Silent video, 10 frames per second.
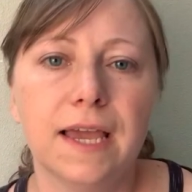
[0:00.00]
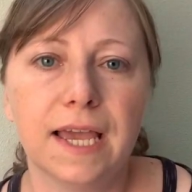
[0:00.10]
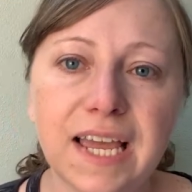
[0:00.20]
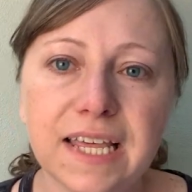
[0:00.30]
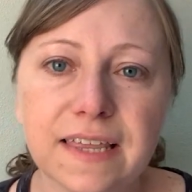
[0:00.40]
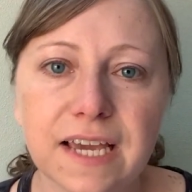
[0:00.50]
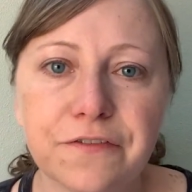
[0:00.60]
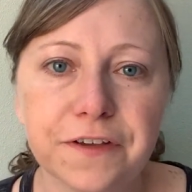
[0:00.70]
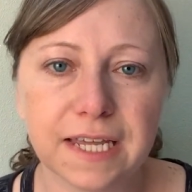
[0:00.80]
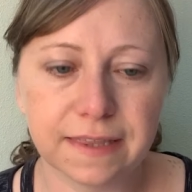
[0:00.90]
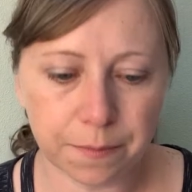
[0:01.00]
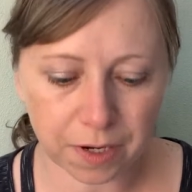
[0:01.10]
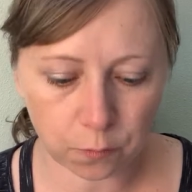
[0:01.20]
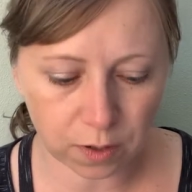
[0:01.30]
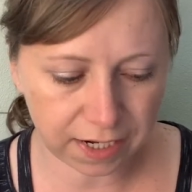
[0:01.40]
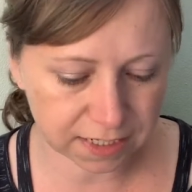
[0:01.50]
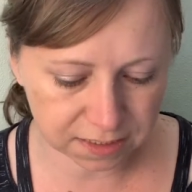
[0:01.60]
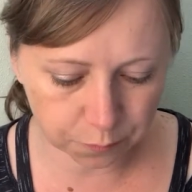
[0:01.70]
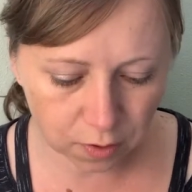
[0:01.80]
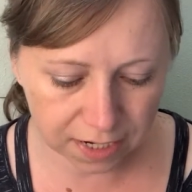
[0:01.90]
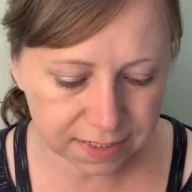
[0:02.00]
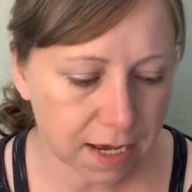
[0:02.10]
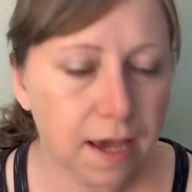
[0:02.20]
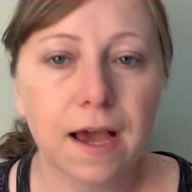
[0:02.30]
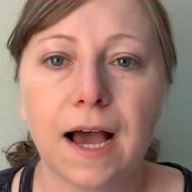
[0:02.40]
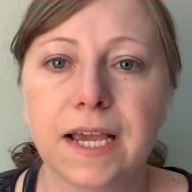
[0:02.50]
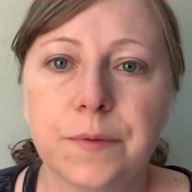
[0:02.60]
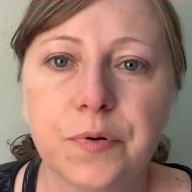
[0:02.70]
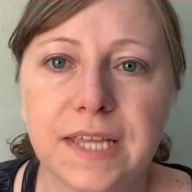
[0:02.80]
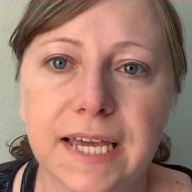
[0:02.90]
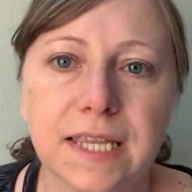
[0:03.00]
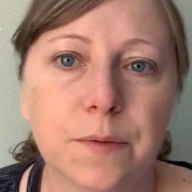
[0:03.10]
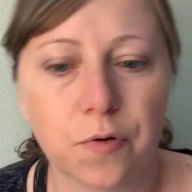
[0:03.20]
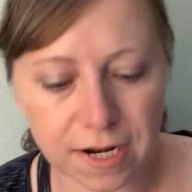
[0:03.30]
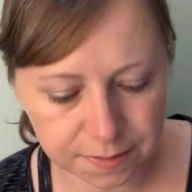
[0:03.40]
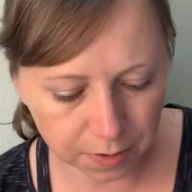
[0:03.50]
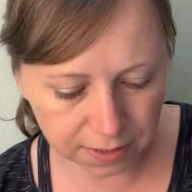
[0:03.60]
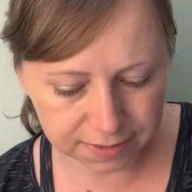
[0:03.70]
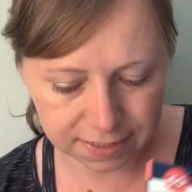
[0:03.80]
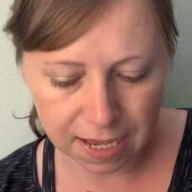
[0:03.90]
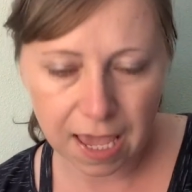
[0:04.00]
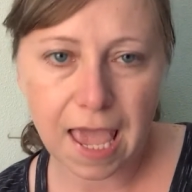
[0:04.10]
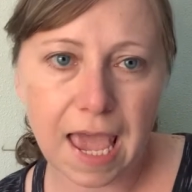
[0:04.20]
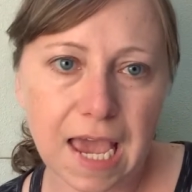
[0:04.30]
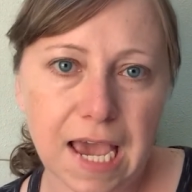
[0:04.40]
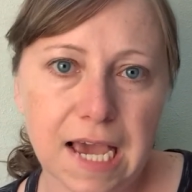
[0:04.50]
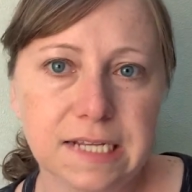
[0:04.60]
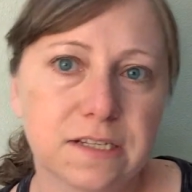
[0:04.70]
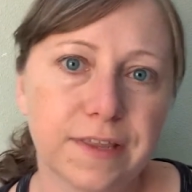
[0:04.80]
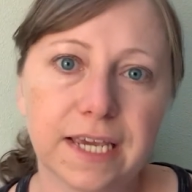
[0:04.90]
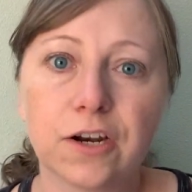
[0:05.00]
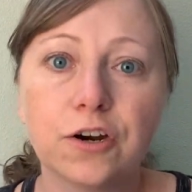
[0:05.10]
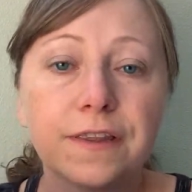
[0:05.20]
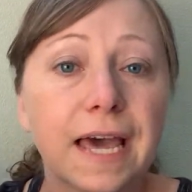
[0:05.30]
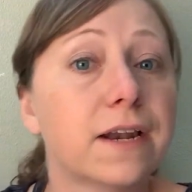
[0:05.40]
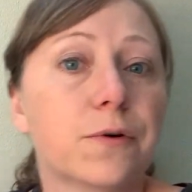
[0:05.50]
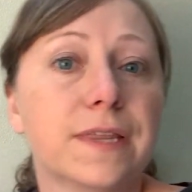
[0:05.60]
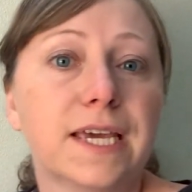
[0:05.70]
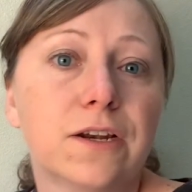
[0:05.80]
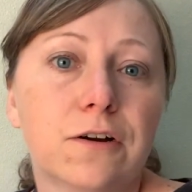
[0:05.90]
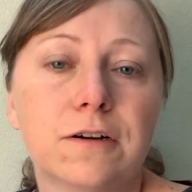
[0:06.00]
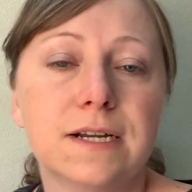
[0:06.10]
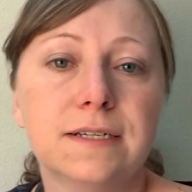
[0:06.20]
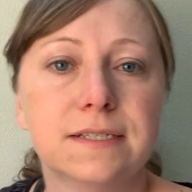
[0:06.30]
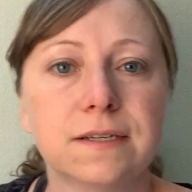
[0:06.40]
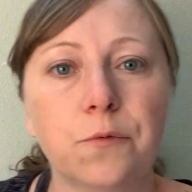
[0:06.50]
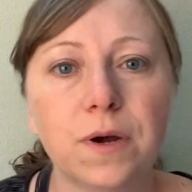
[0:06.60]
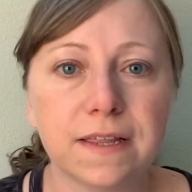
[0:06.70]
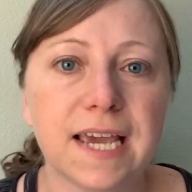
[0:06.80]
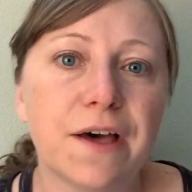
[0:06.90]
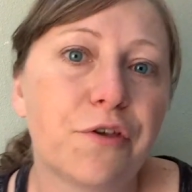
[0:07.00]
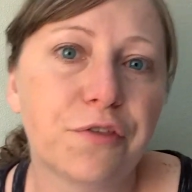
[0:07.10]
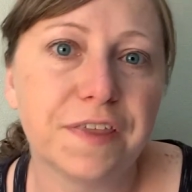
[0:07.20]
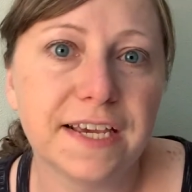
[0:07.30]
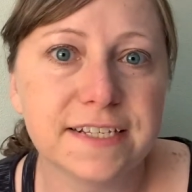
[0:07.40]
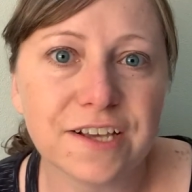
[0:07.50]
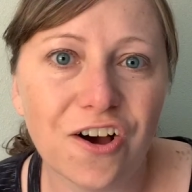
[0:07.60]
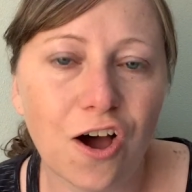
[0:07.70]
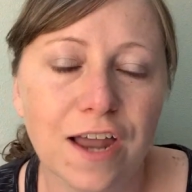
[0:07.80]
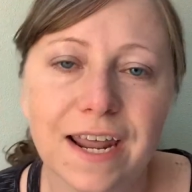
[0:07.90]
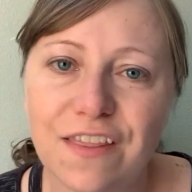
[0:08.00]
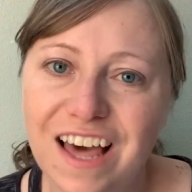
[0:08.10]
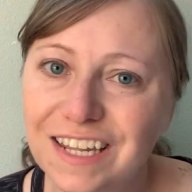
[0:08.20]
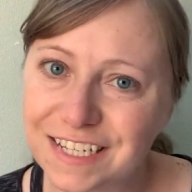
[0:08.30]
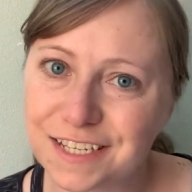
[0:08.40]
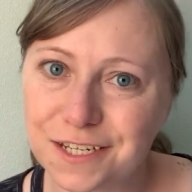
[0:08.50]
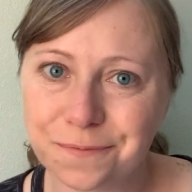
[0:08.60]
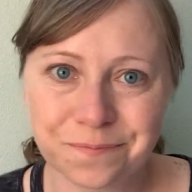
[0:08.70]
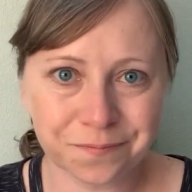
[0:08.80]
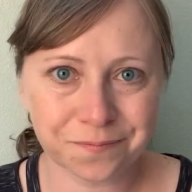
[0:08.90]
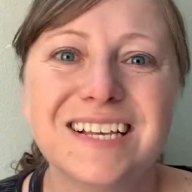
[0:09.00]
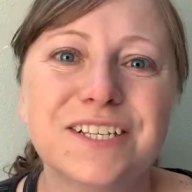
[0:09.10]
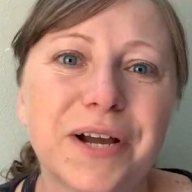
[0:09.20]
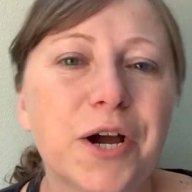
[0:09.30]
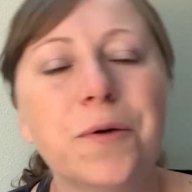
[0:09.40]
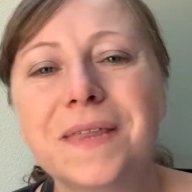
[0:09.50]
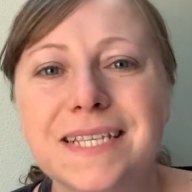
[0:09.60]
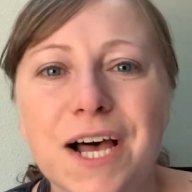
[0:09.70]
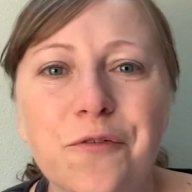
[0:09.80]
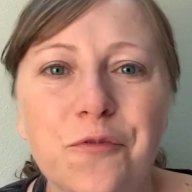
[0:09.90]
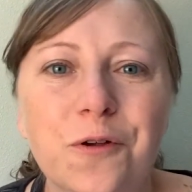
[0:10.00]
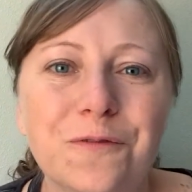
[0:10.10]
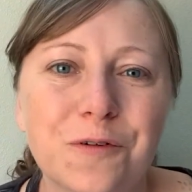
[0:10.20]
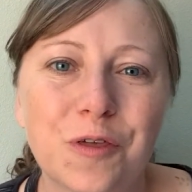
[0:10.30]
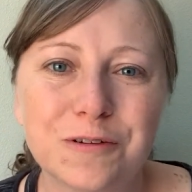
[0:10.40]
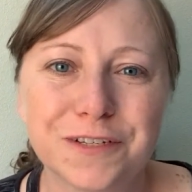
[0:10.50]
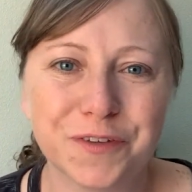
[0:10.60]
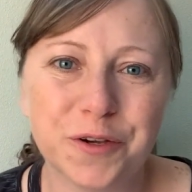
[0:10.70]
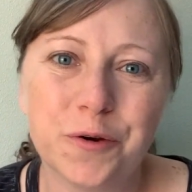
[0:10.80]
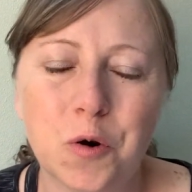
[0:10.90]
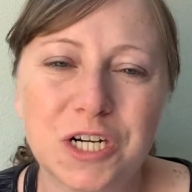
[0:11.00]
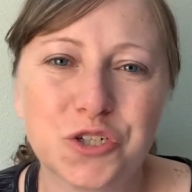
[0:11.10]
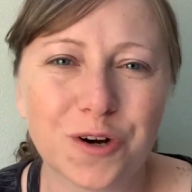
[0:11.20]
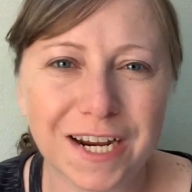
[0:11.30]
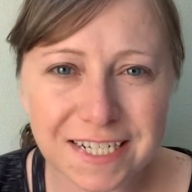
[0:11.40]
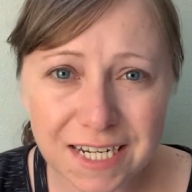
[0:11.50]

Anything I feel like they might want as a prize, I can put that in the prize box. And so they can earn that, or they can earn one of the other things on that list. So I hope that's helpful for those of you who are trying to